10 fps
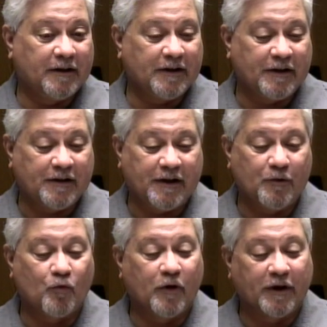he
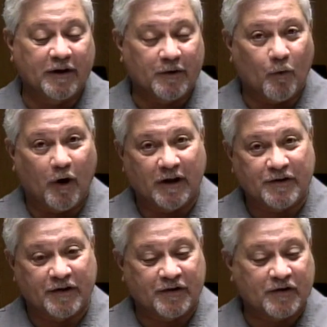really
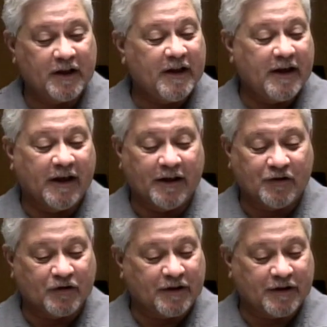wants this. And
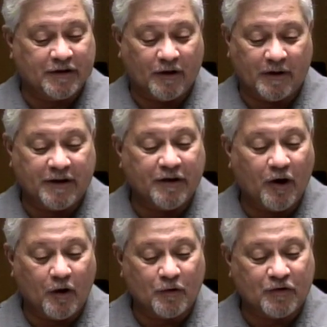he
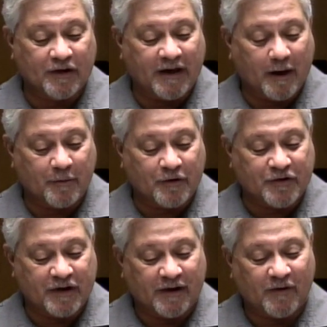knows the
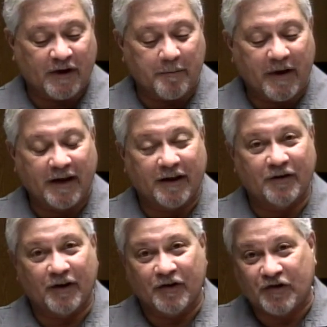numbers that if he can make it
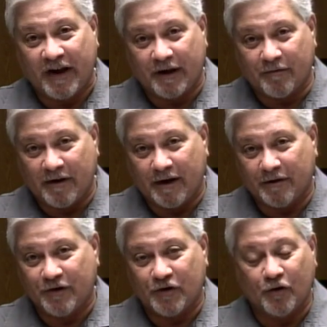into the second
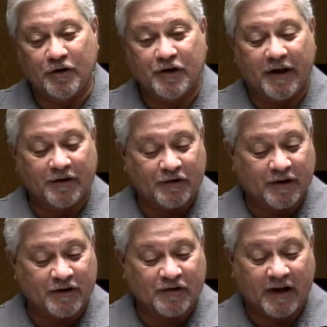round, there's a good chance
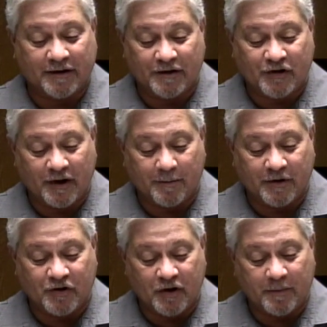that he's got the
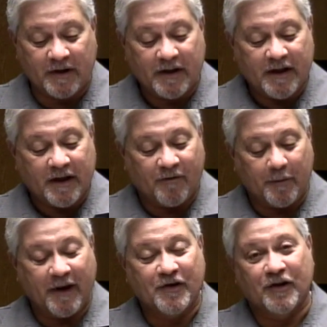championship. If he
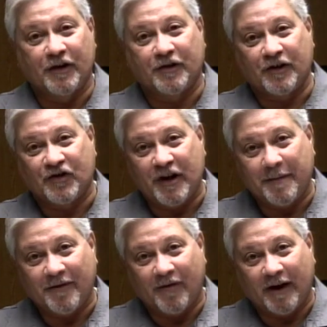makes it into the
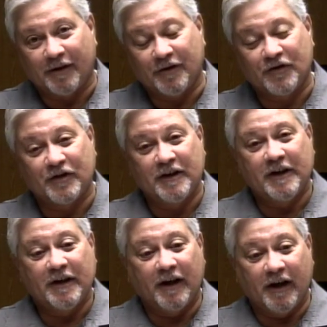semifinals,
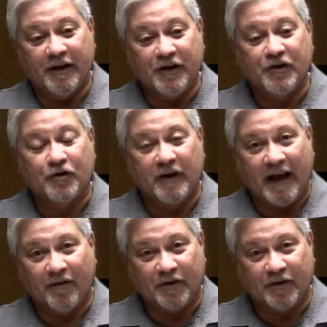he should have